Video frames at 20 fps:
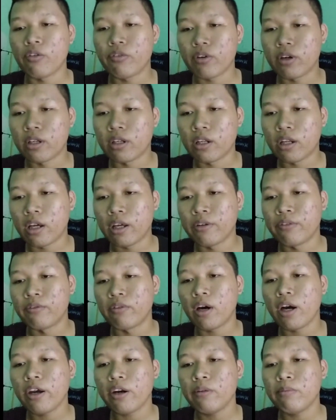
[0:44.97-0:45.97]
an
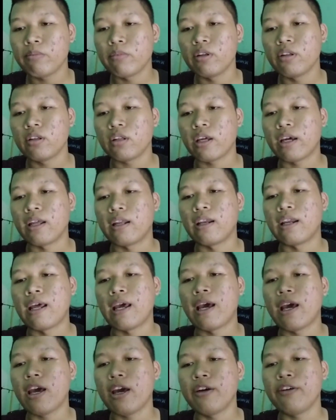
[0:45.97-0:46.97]
environment can
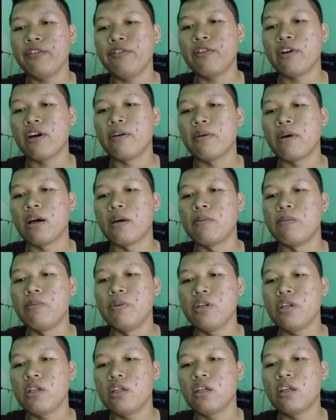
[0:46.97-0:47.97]
have a
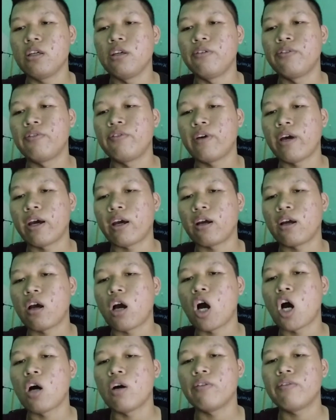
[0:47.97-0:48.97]
big effect
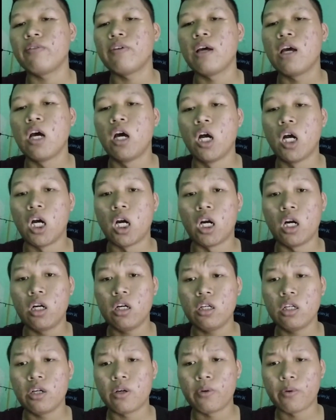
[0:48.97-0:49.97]
of
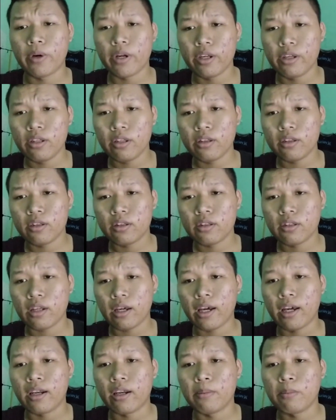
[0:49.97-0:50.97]
heart rate
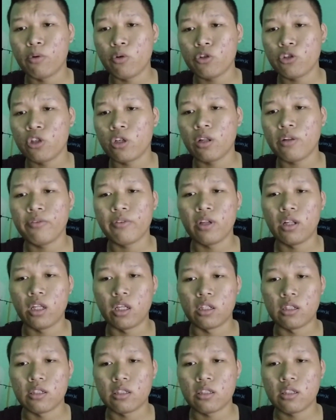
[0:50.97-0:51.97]
and emotional
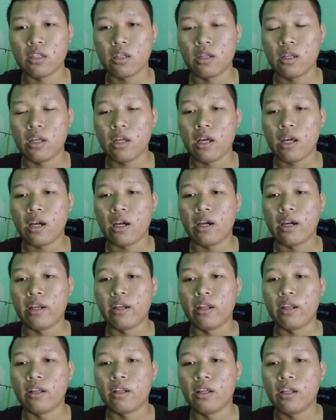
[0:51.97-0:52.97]
feelings. And
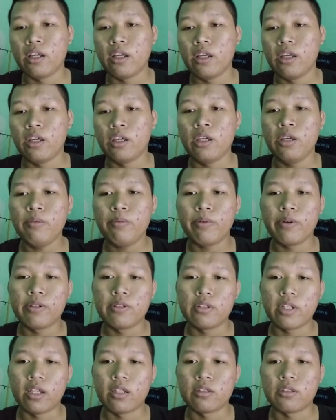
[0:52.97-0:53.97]
then he
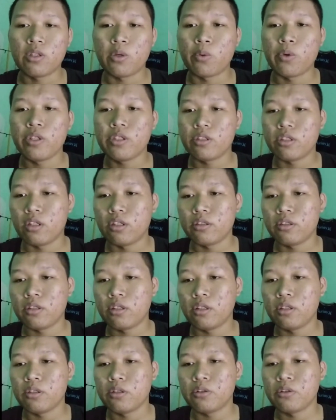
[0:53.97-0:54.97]
presents research
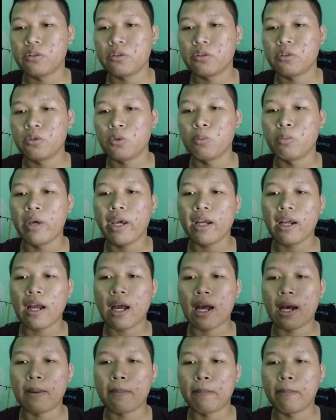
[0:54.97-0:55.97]
to back
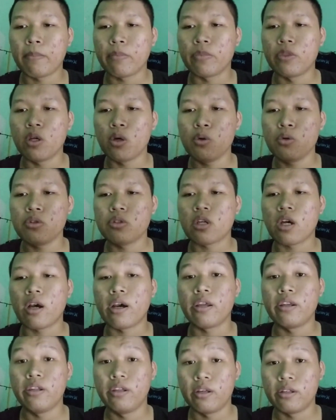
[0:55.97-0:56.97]
up those
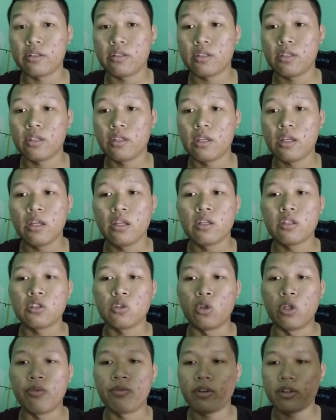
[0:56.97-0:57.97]
ideas.
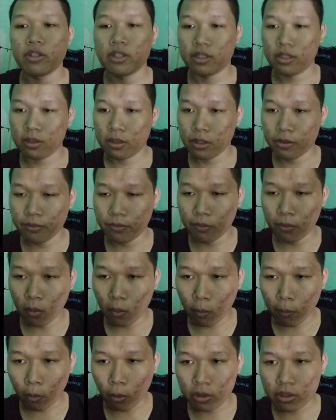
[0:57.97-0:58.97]
So
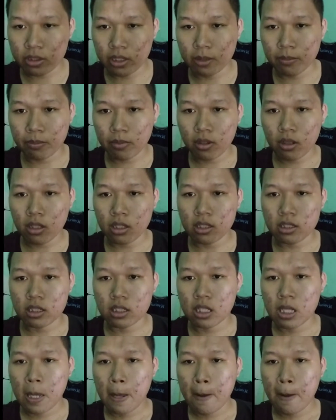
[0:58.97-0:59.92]
for example, is